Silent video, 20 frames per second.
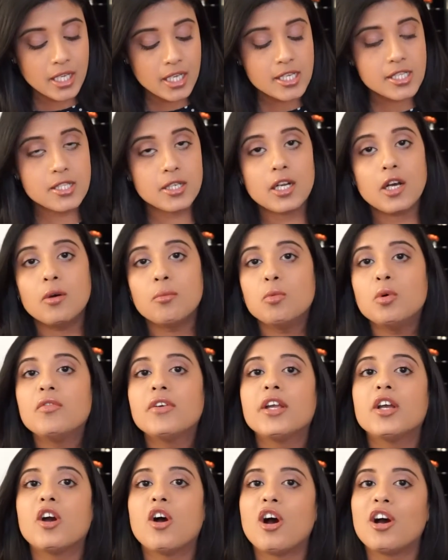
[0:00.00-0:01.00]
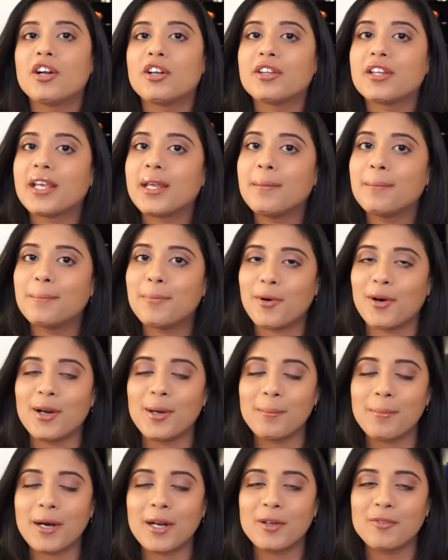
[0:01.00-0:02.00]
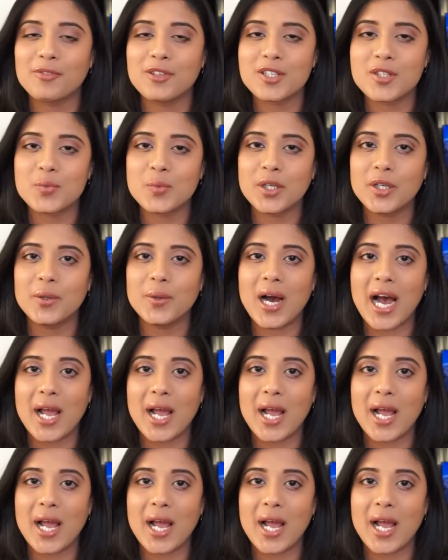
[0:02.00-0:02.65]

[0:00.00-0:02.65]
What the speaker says: So now moving on to the important part of this video,